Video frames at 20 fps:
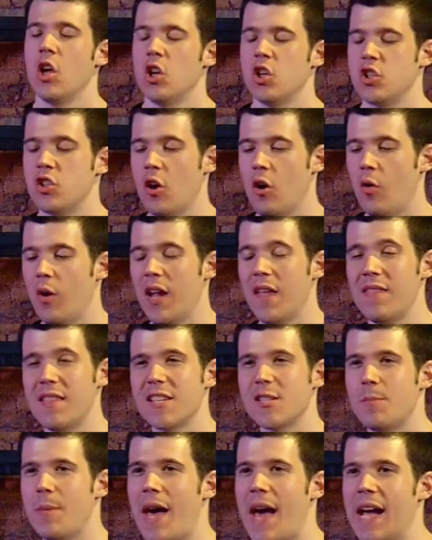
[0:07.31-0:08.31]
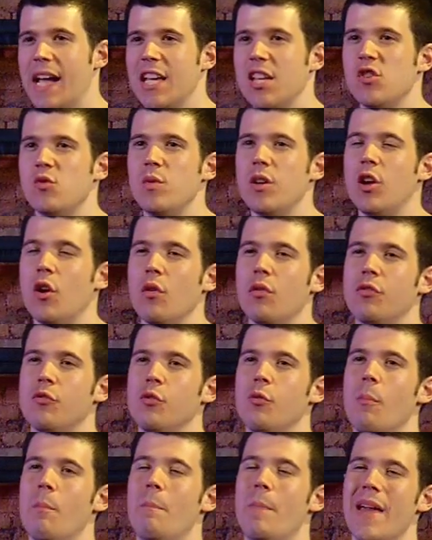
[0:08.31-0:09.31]
So in this package, we go
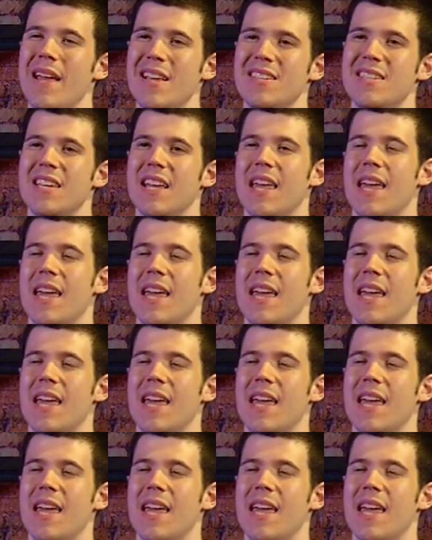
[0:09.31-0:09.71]
through basic